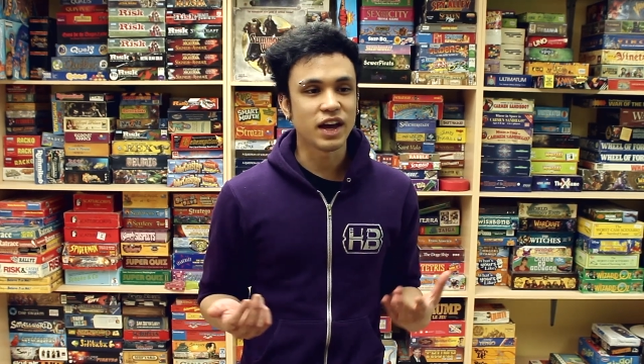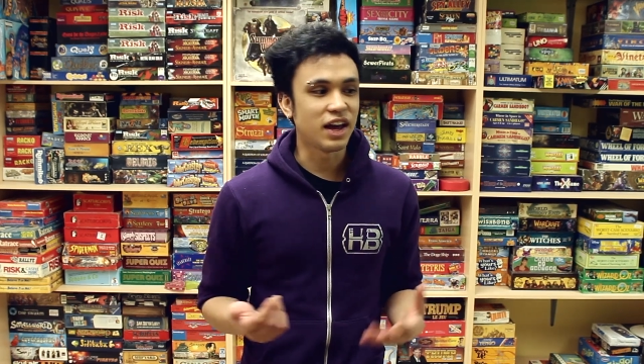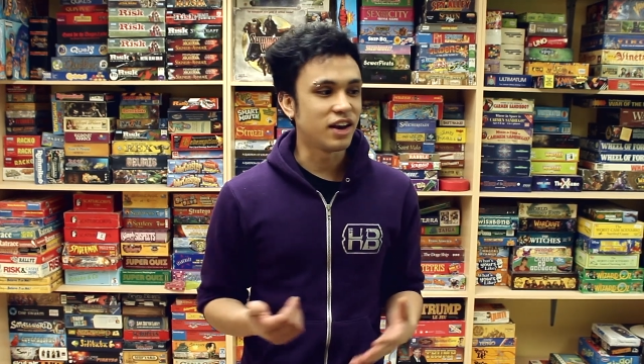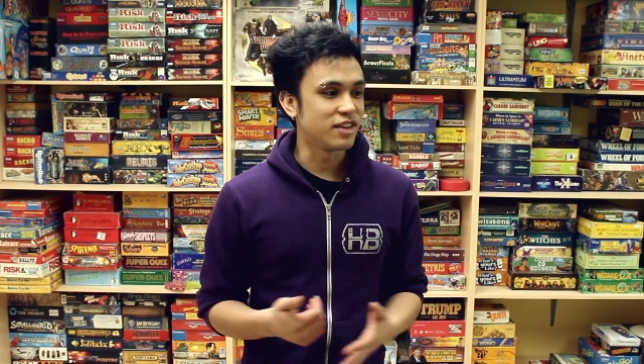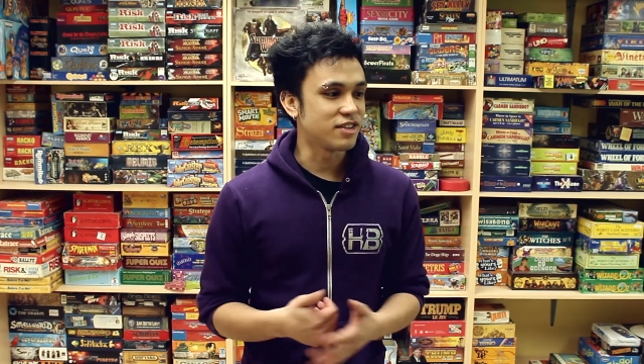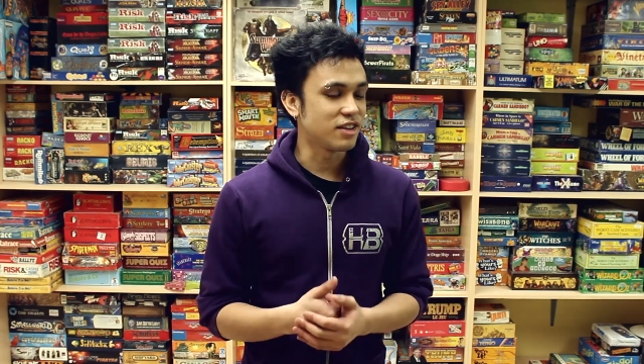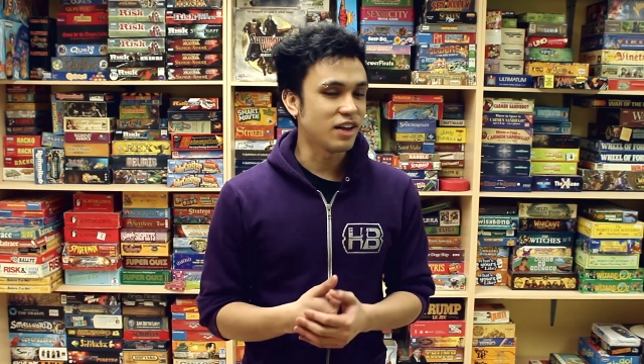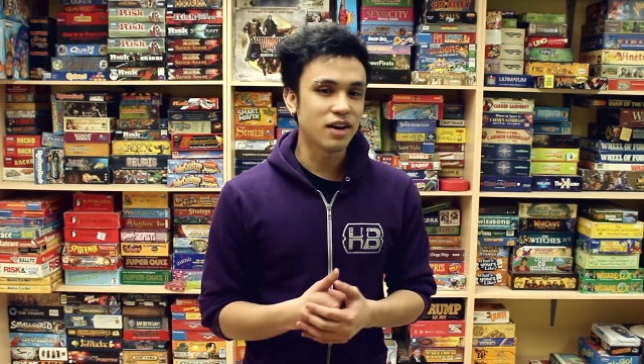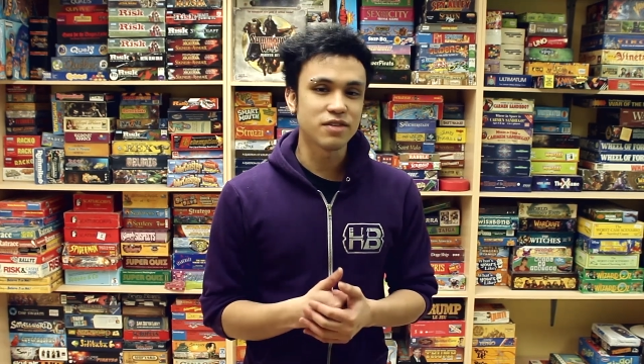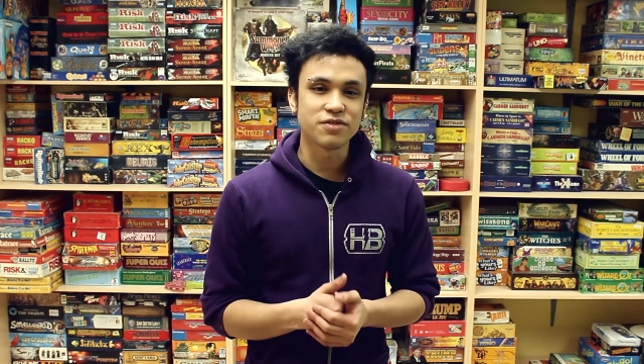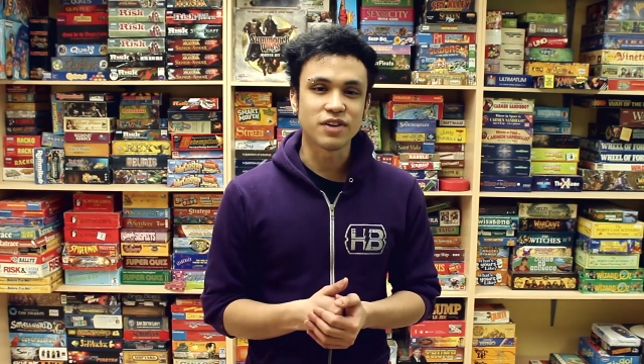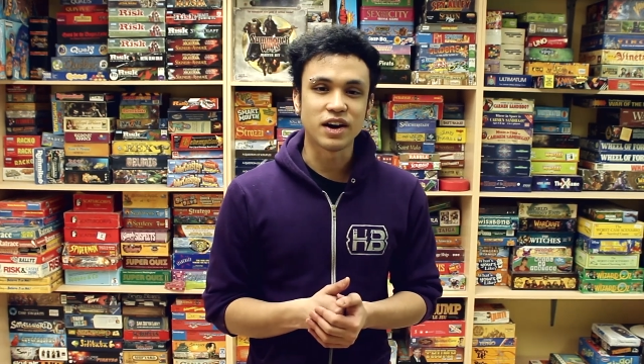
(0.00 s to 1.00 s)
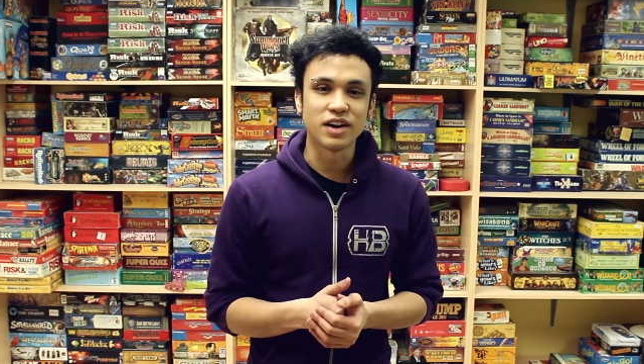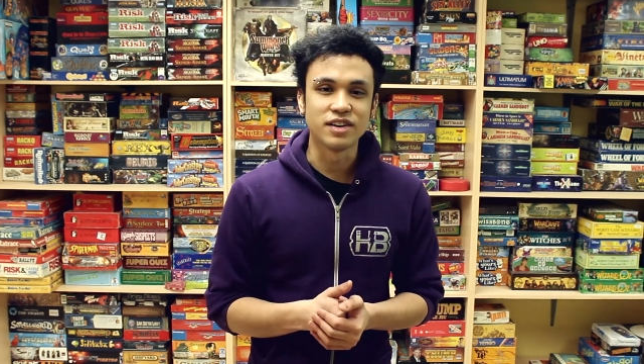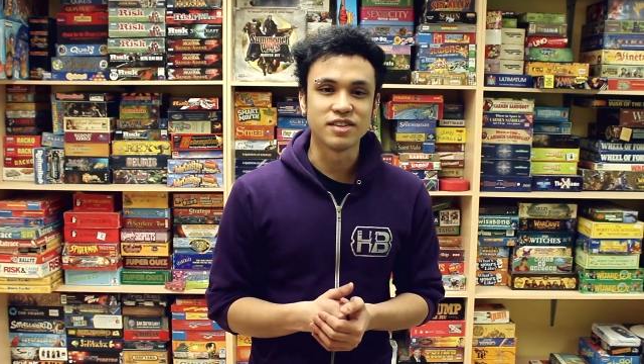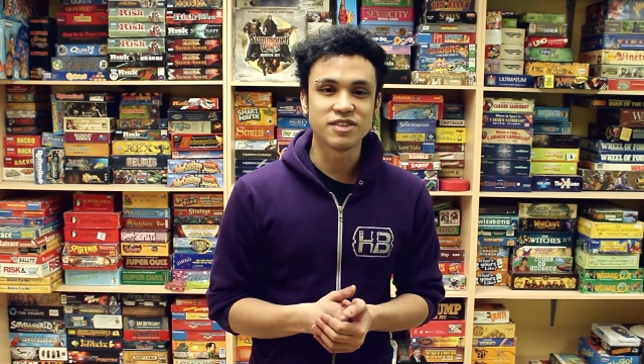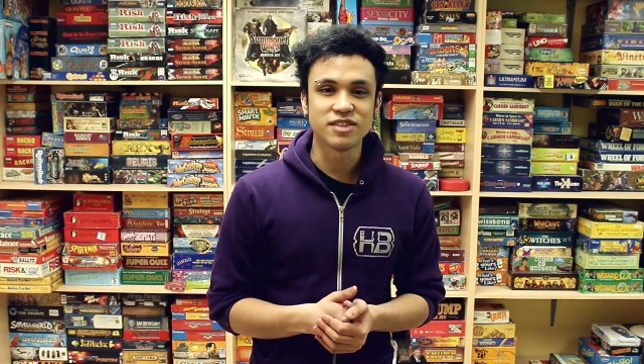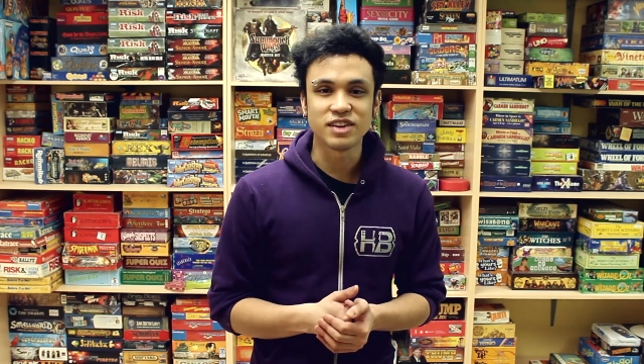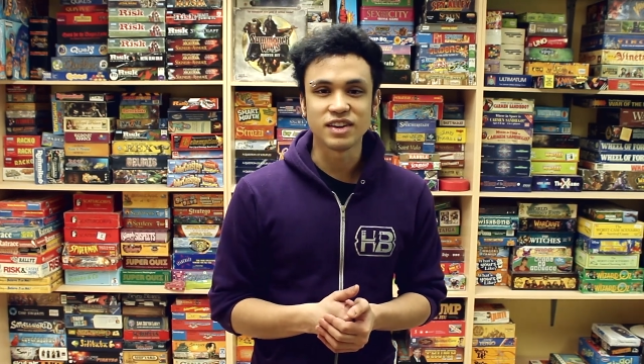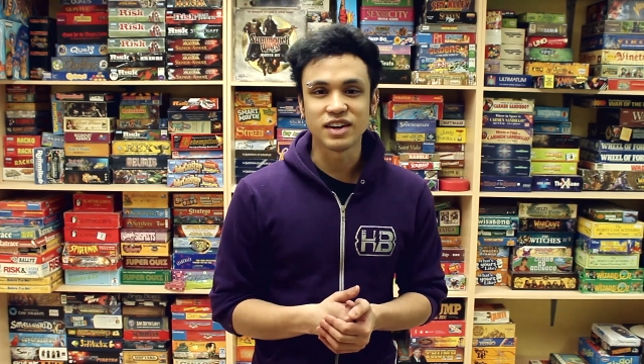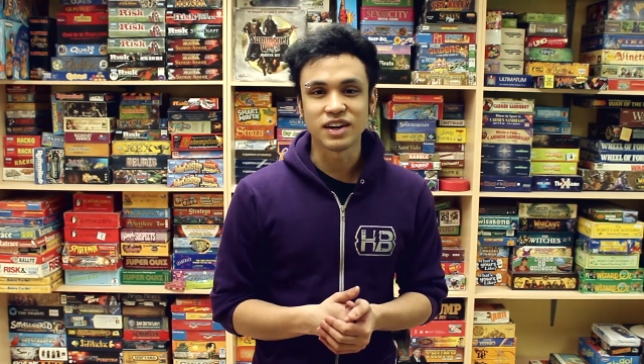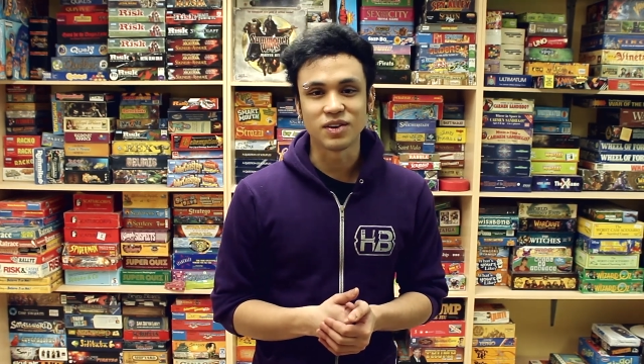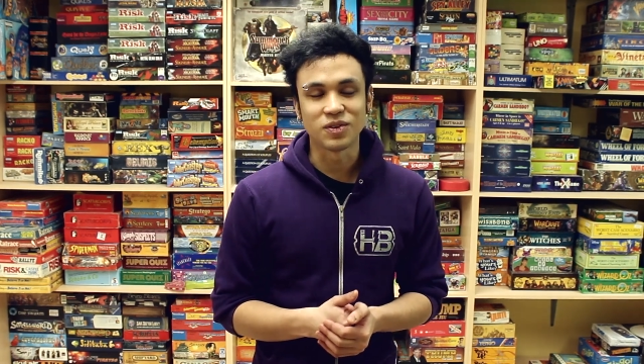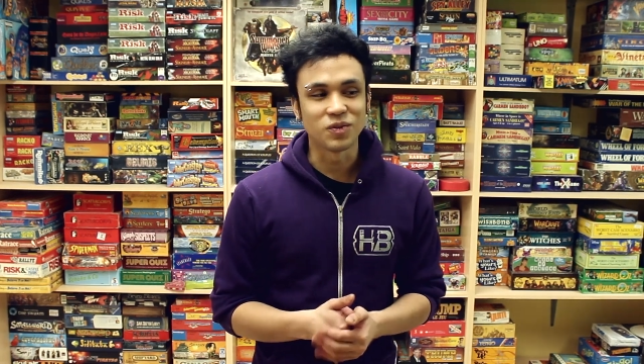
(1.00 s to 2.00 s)
and it's a lot of fun
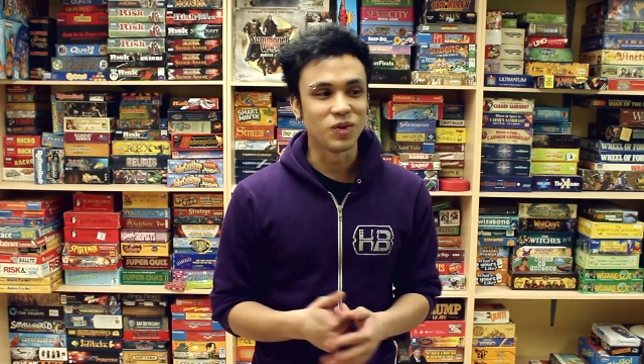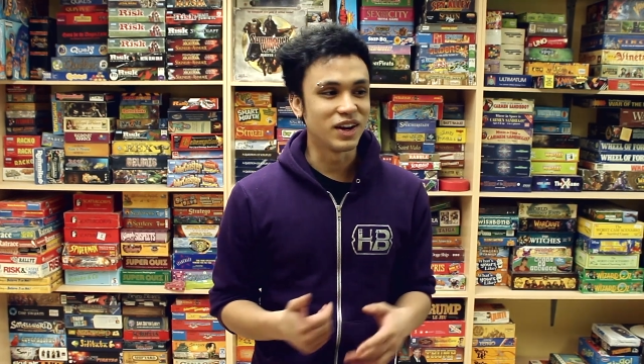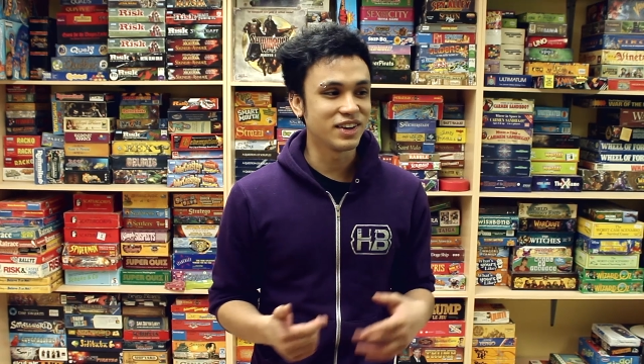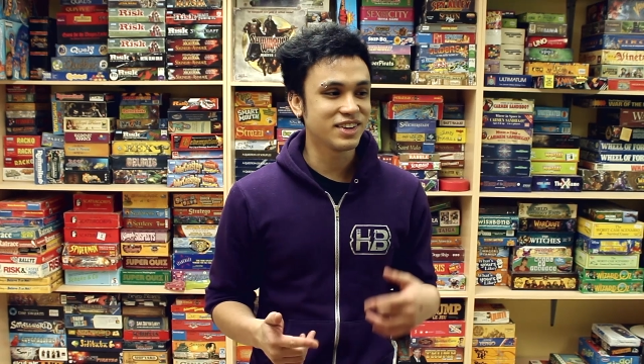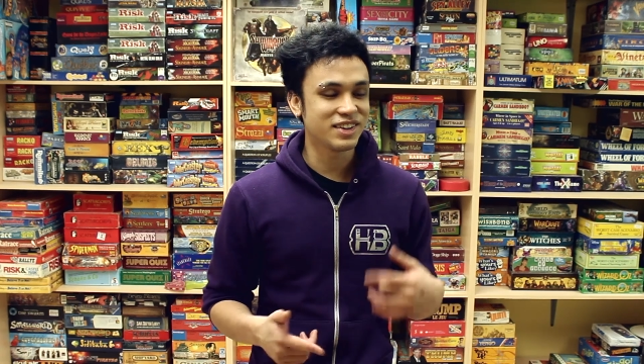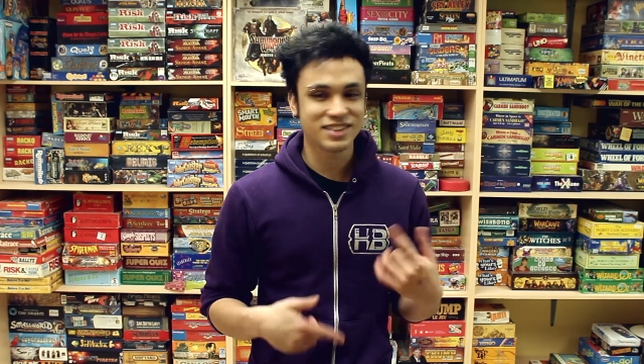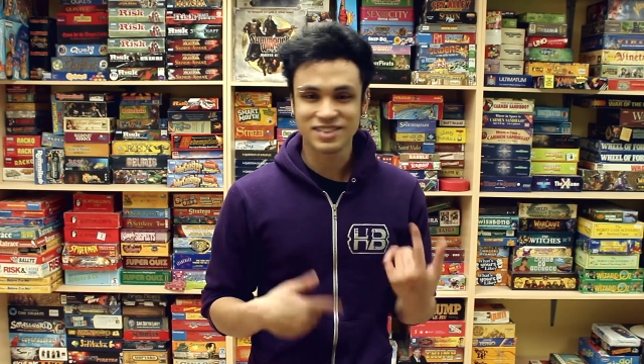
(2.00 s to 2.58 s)
seeing what